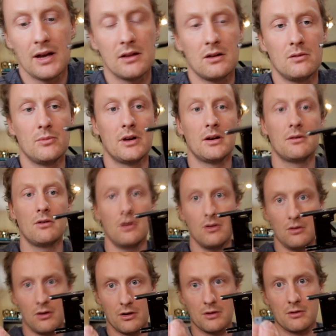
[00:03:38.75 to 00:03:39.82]
a little bit.
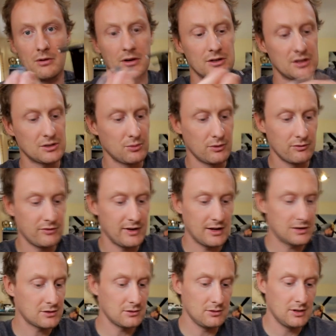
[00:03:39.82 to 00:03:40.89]
Otherwise this won't
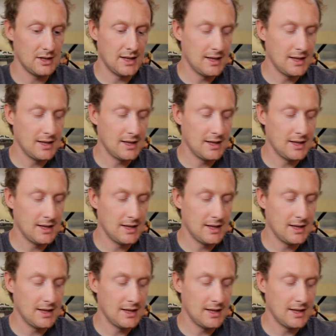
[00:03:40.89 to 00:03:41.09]
fit. So,